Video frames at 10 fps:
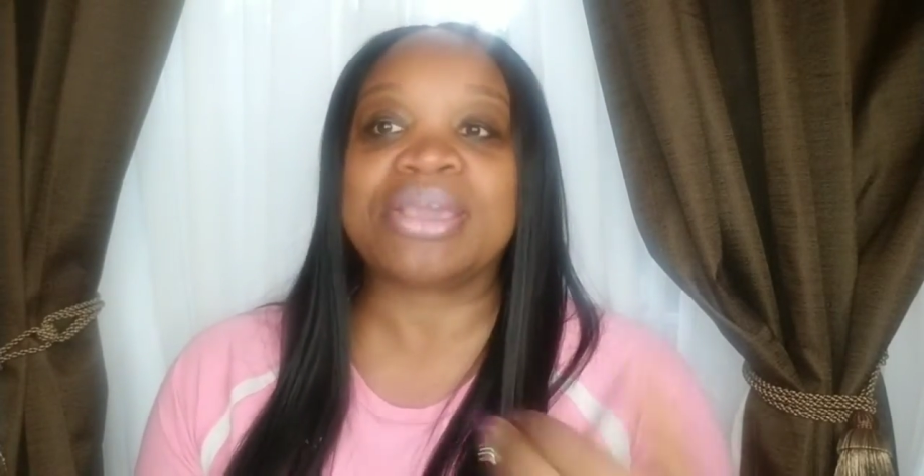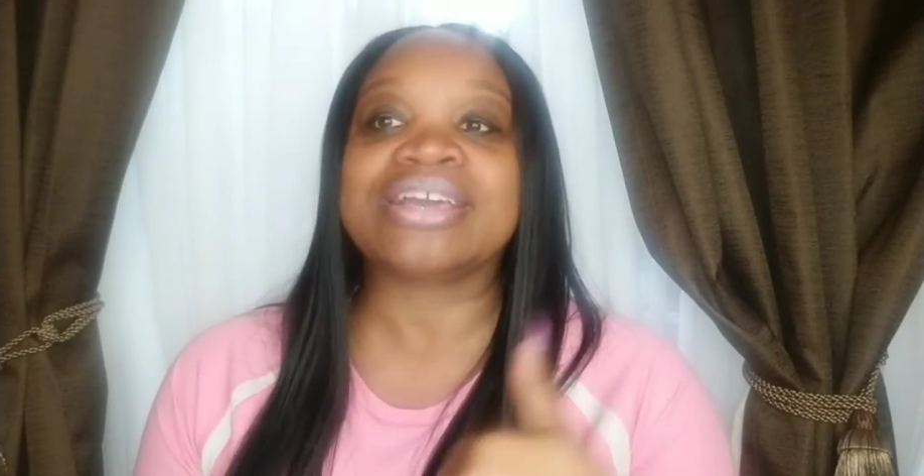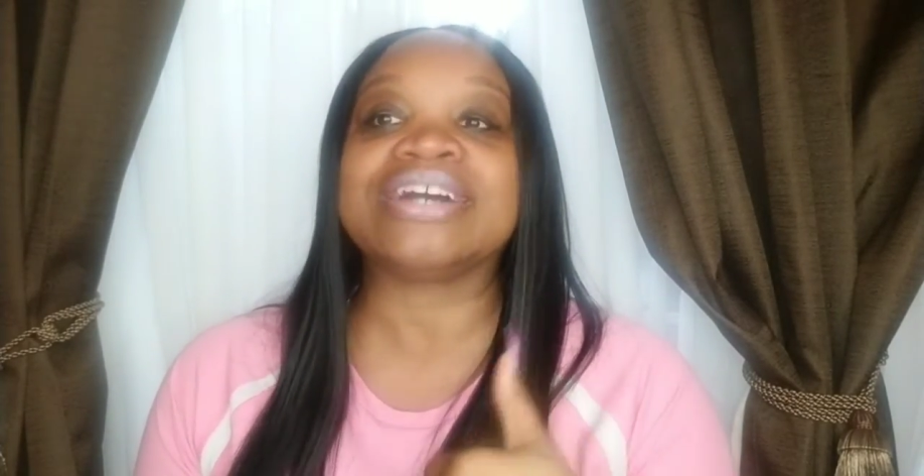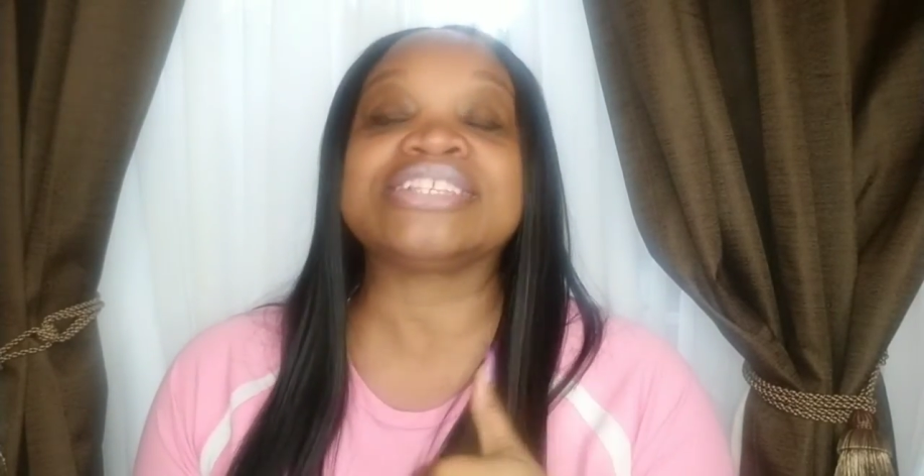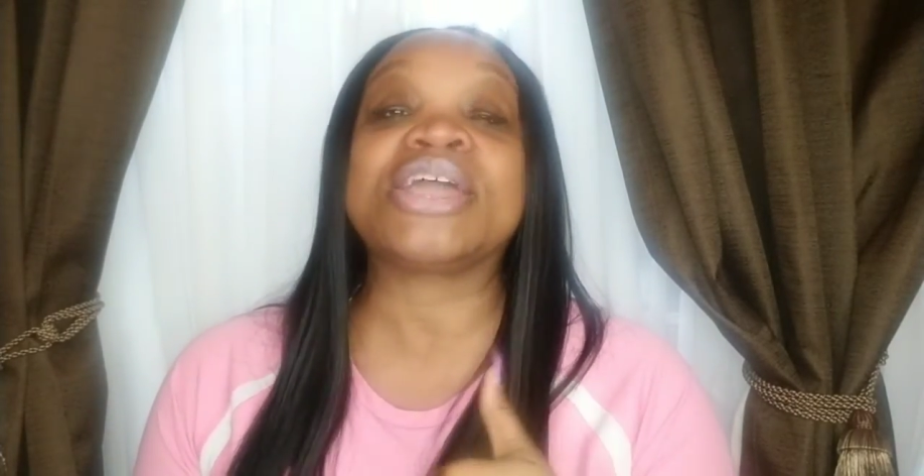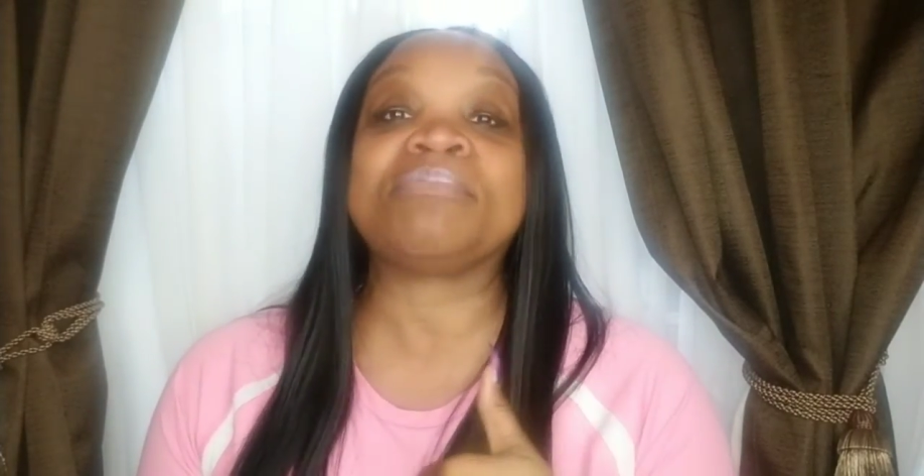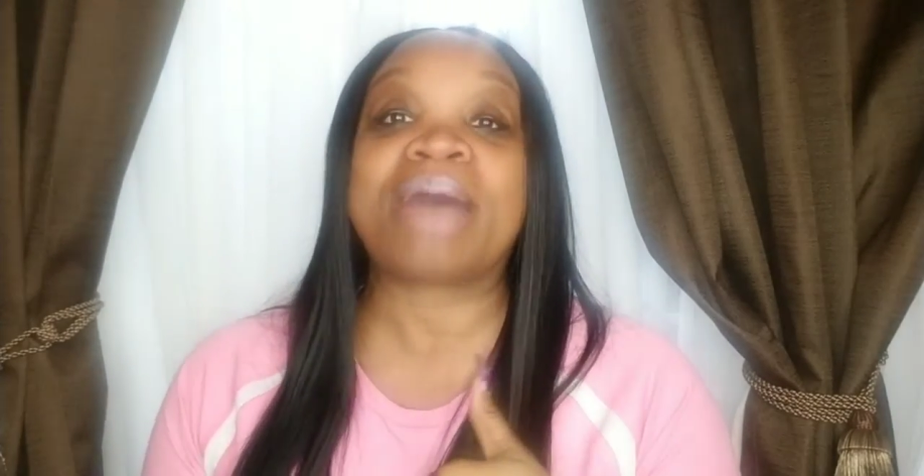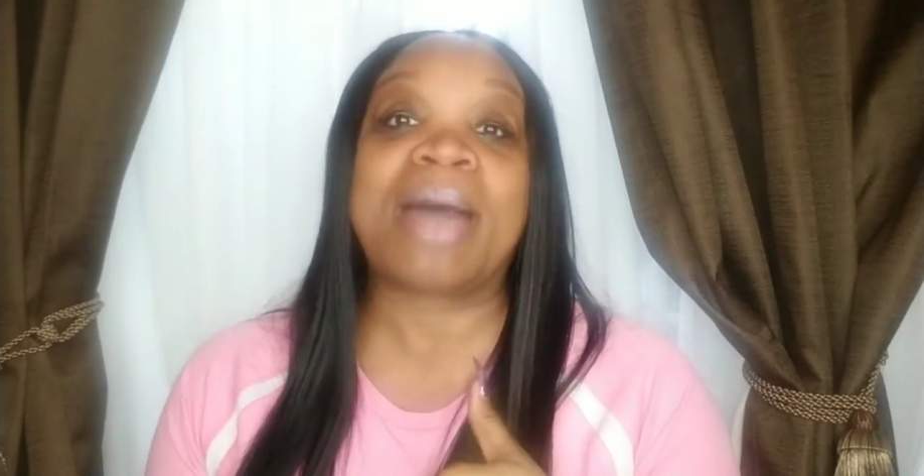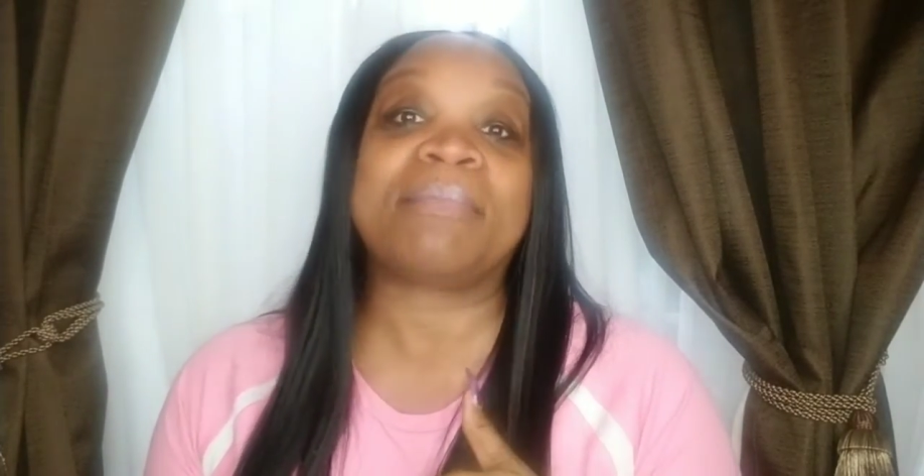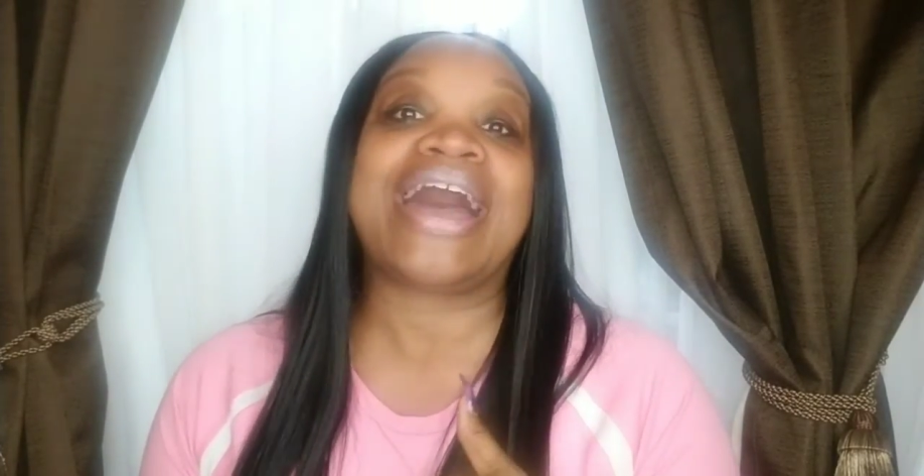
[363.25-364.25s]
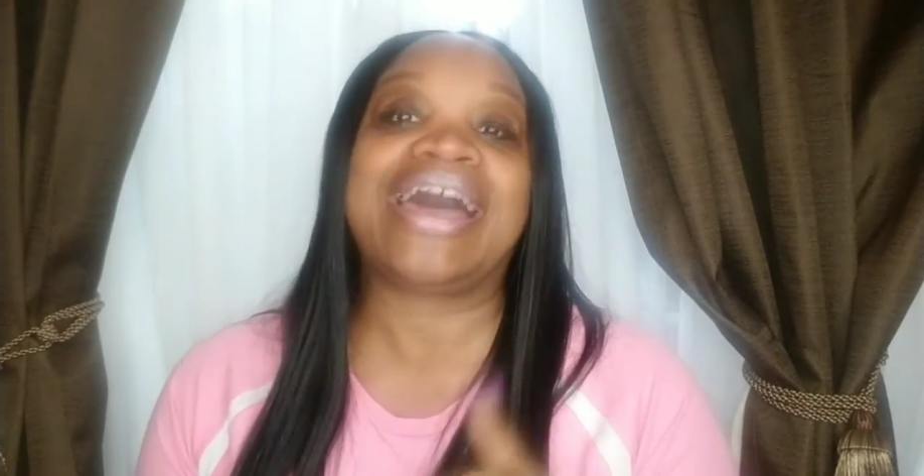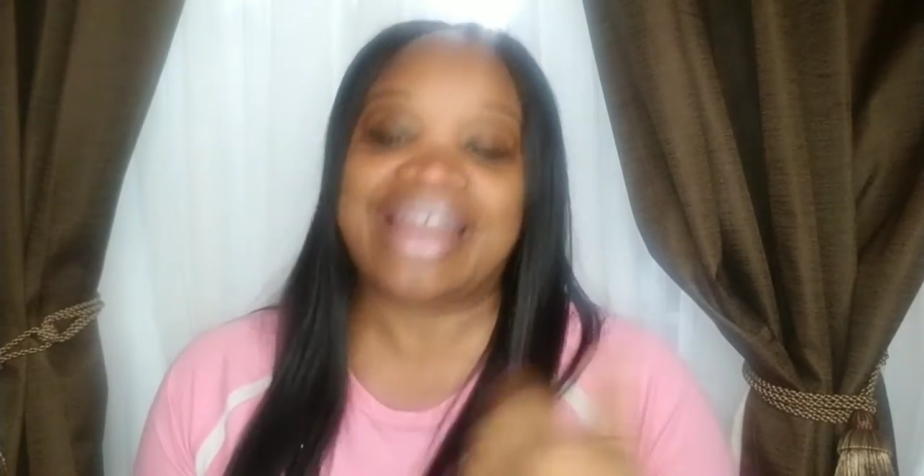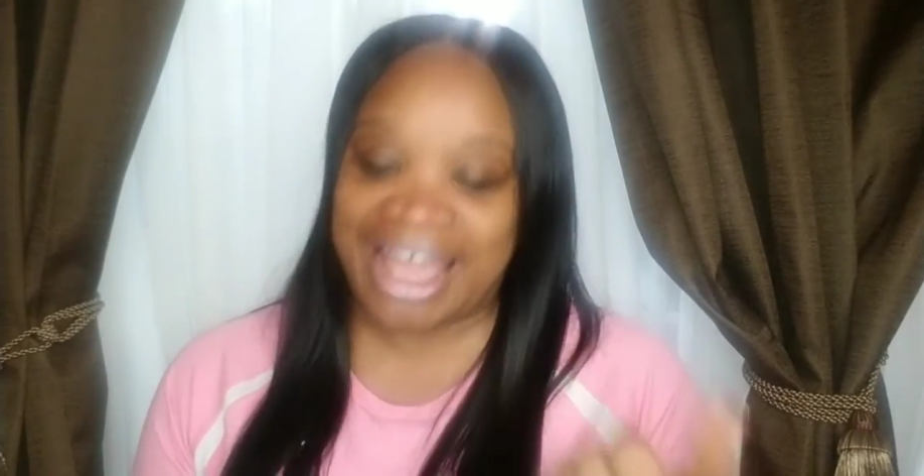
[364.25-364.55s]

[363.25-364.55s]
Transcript: because in my mind, I